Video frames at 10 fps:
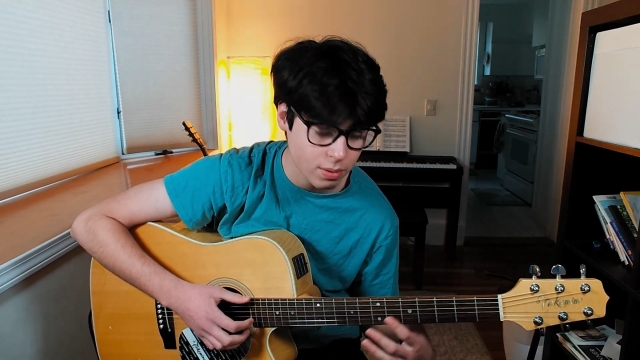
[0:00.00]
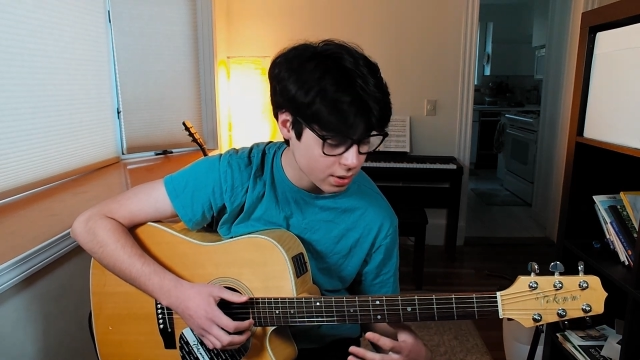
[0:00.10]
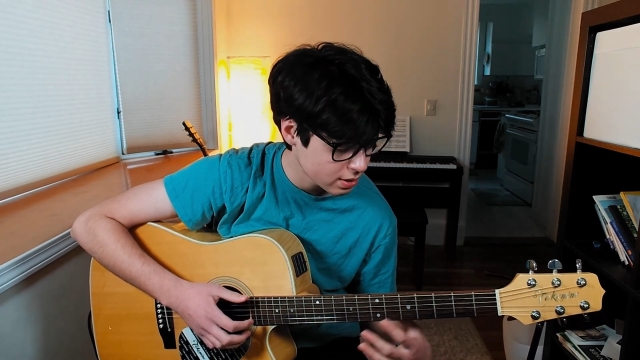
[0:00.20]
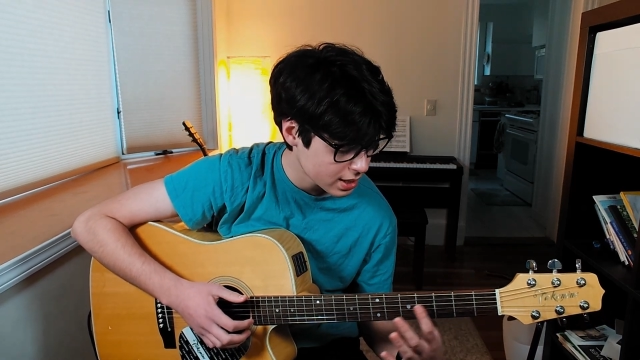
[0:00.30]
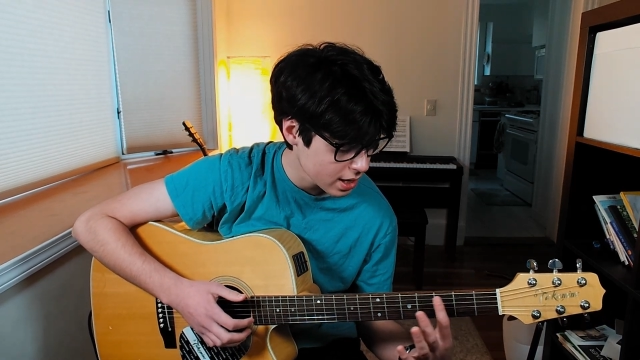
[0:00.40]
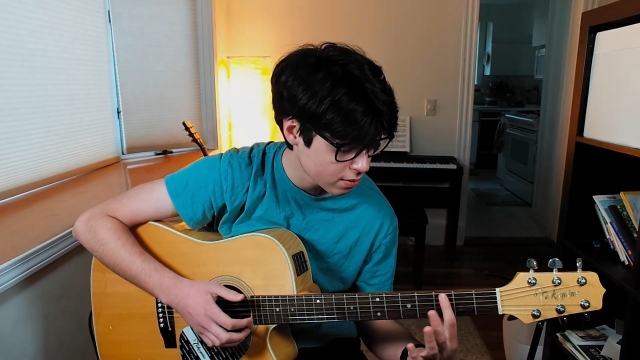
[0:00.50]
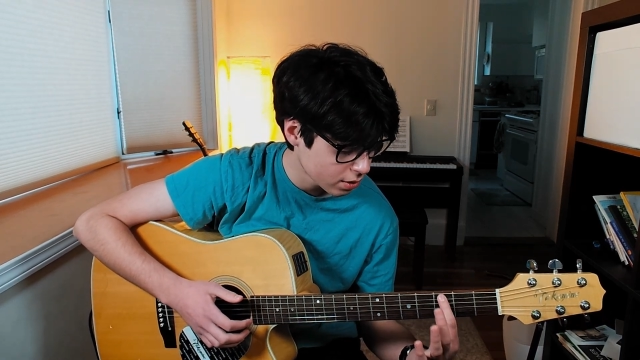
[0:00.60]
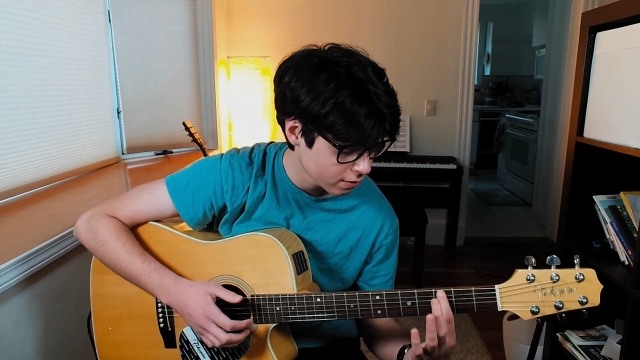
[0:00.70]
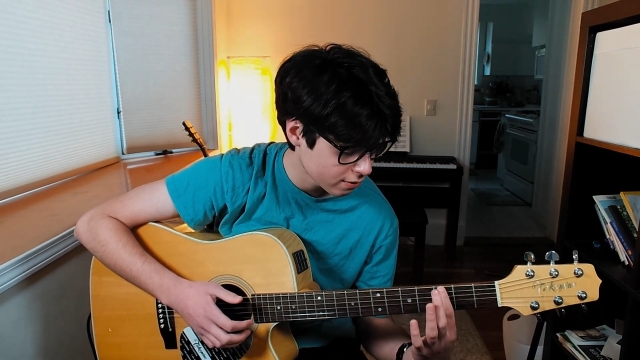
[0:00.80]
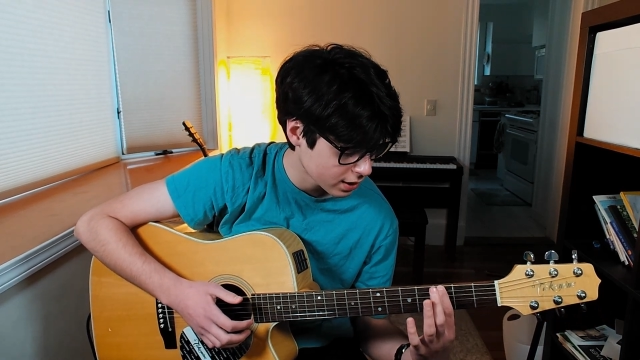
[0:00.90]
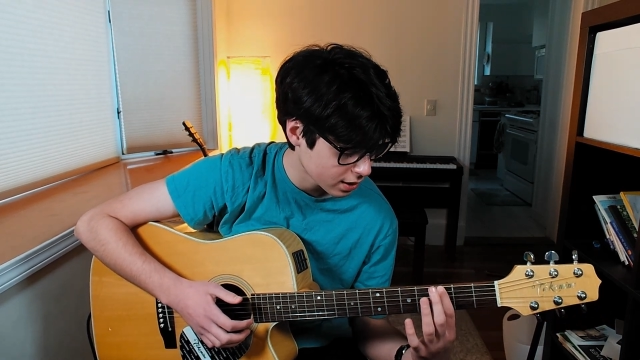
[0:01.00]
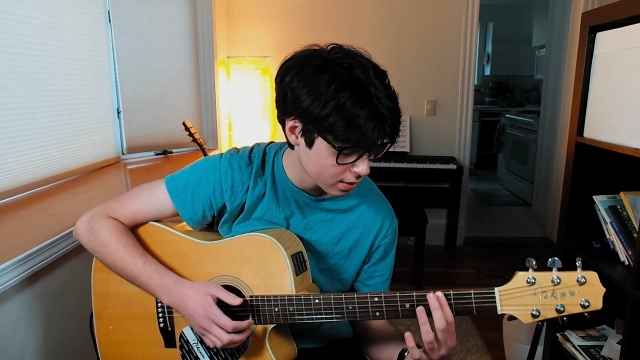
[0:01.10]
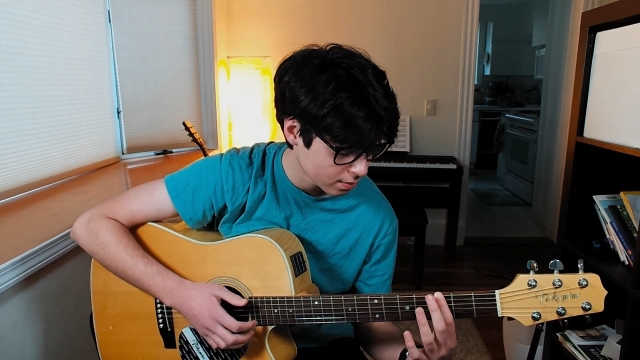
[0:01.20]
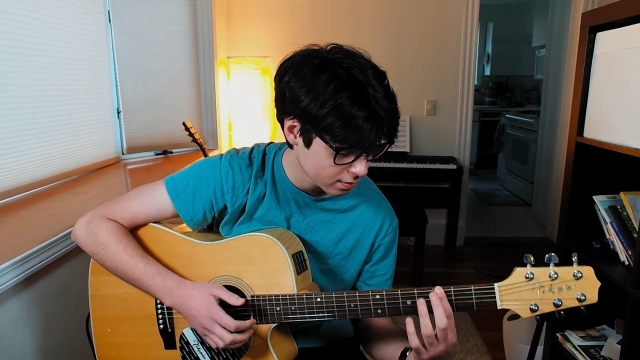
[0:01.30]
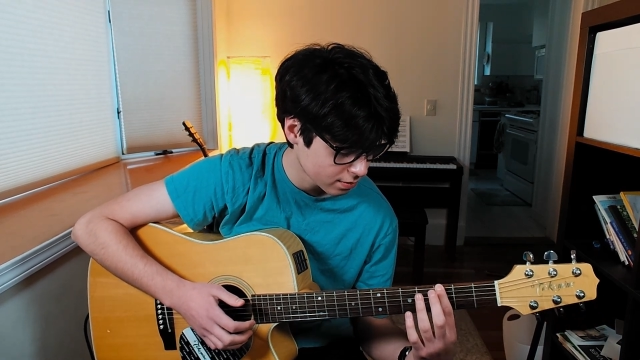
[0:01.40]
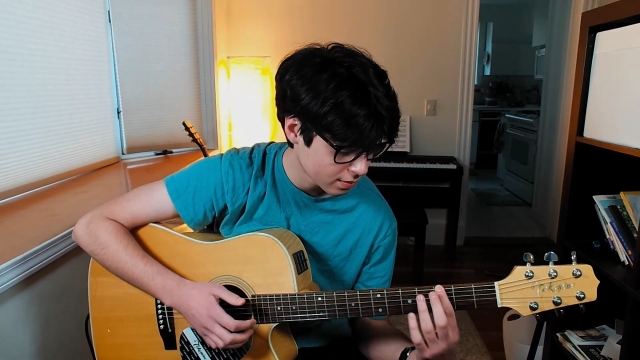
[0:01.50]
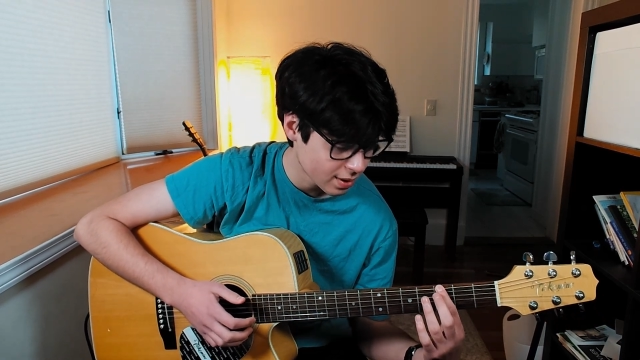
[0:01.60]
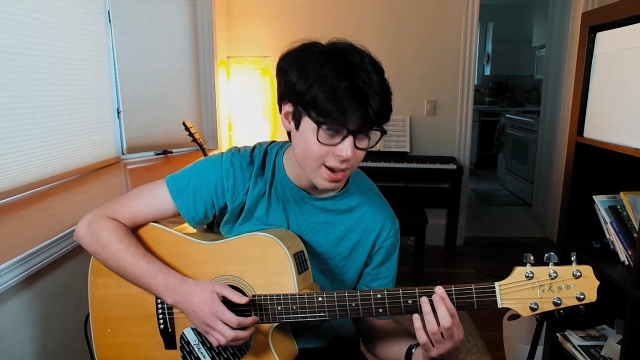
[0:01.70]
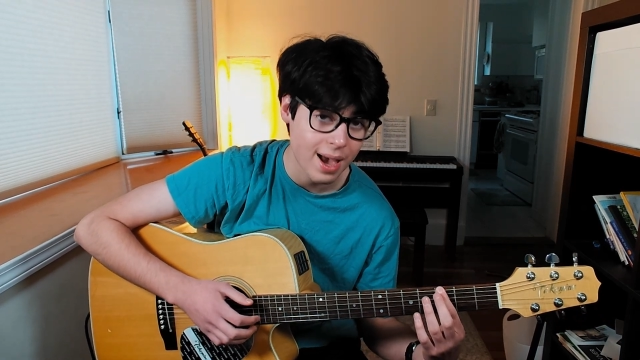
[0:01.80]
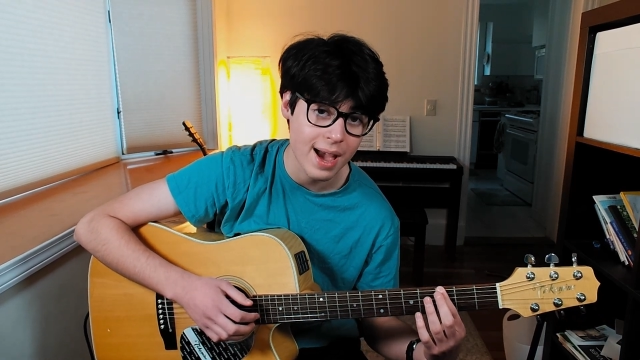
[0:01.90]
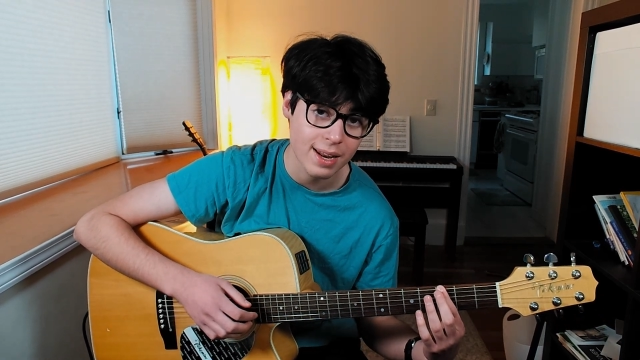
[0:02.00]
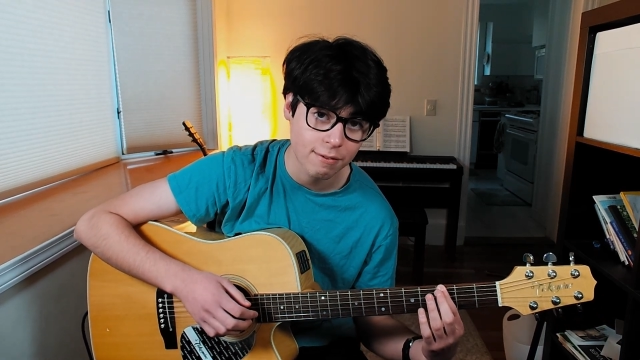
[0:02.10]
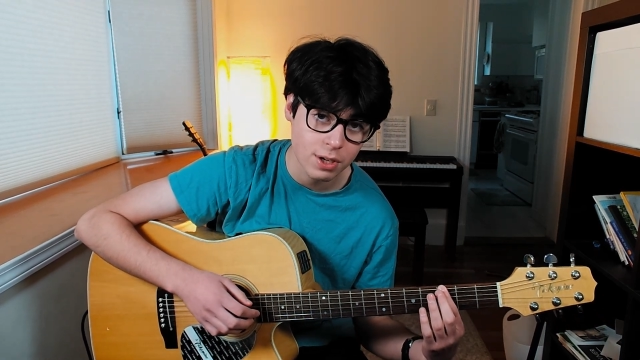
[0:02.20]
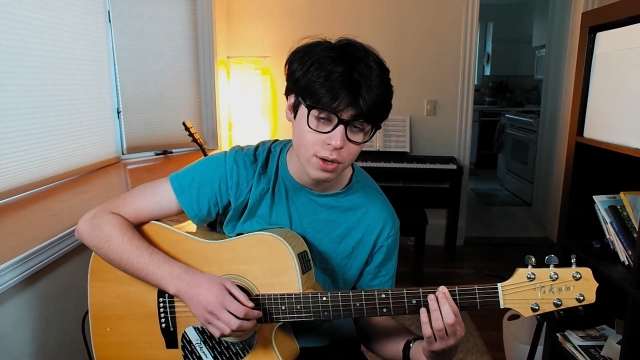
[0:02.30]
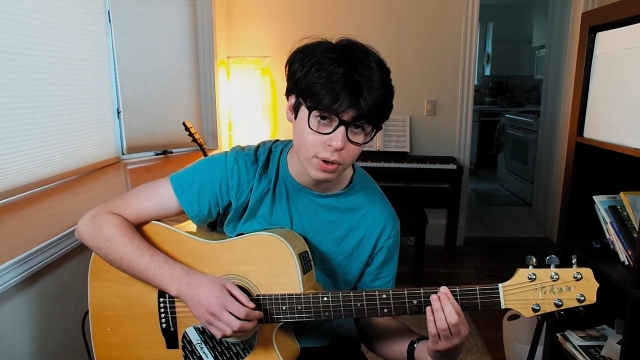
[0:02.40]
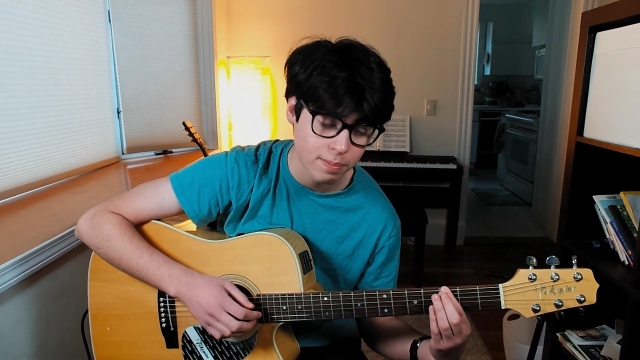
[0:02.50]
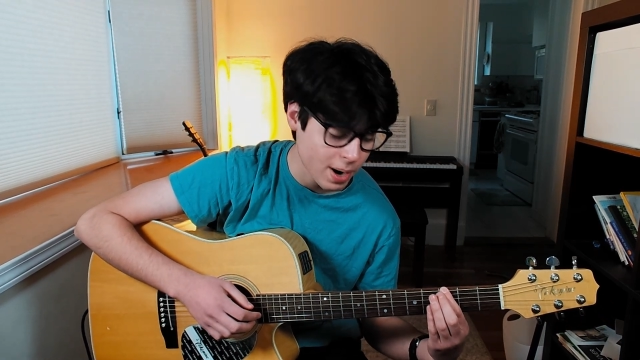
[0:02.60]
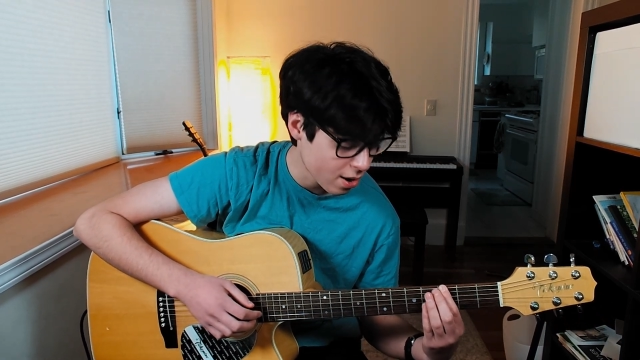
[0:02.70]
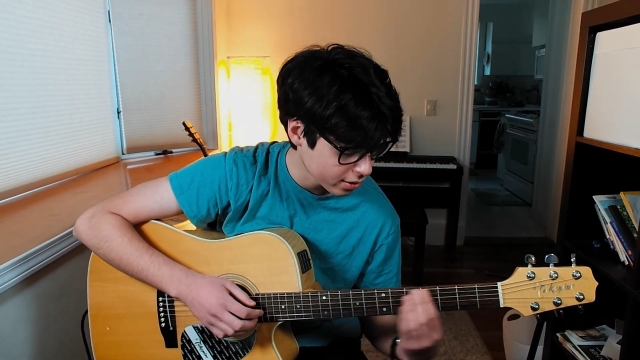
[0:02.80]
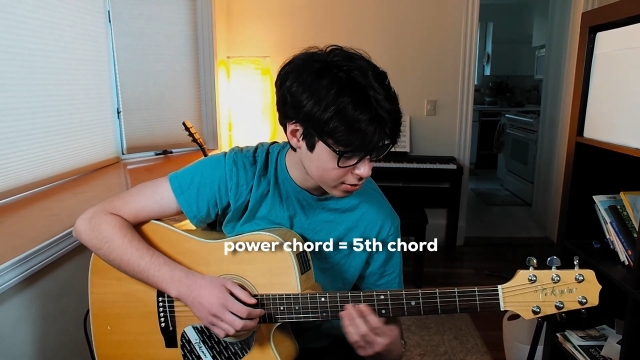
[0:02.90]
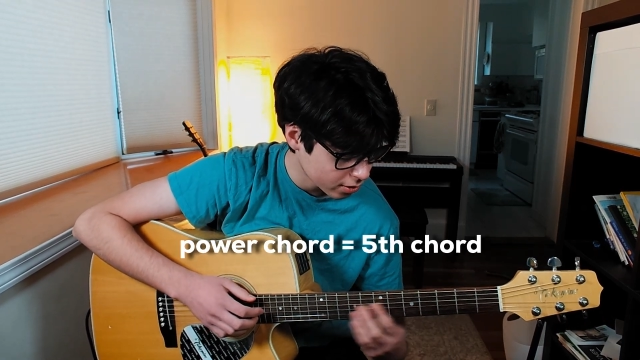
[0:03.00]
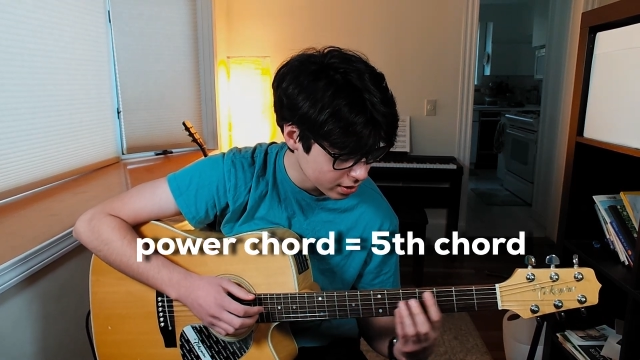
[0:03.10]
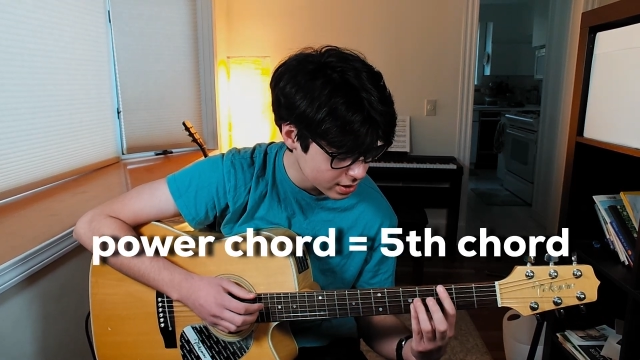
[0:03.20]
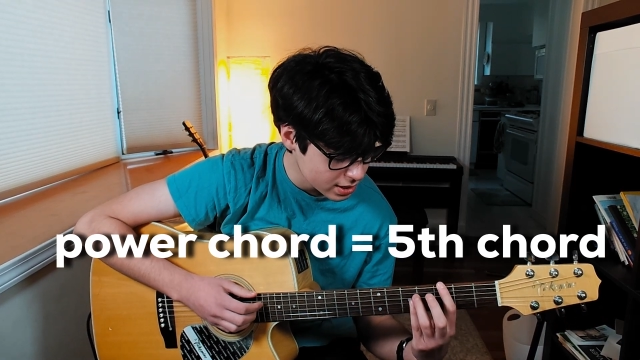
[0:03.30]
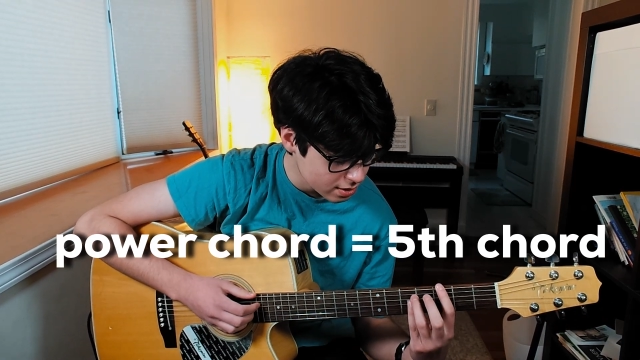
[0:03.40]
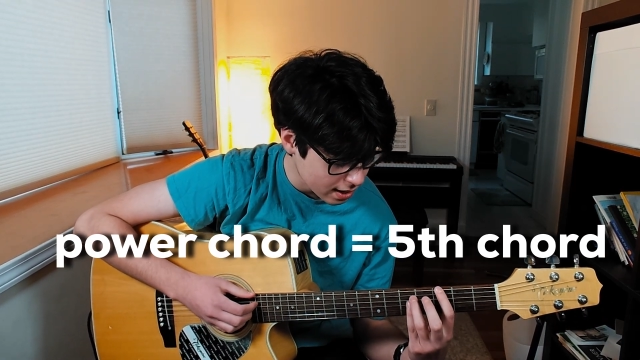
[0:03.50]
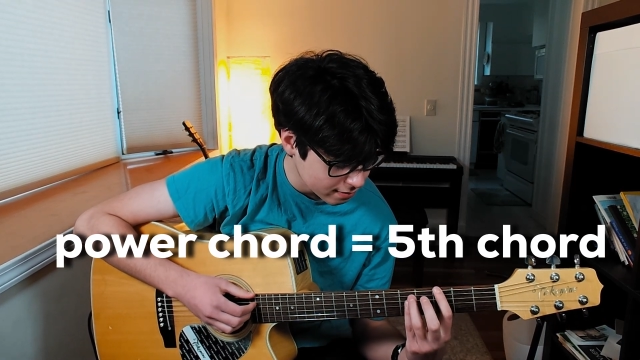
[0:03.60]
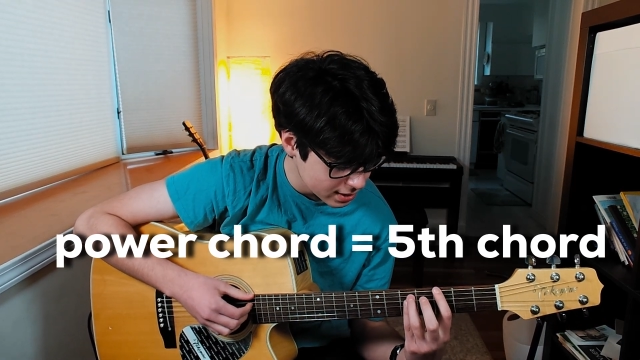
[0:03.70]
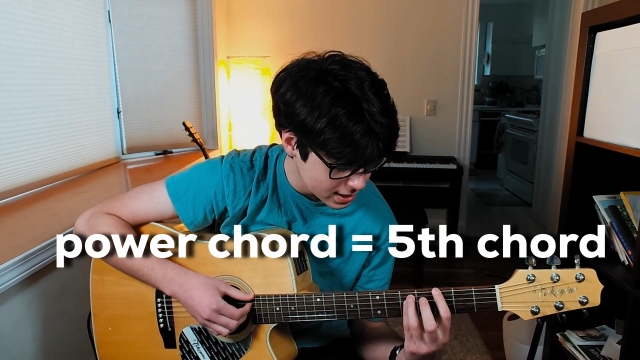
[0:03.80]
you take one finger, and if you know what a power chord is, you have this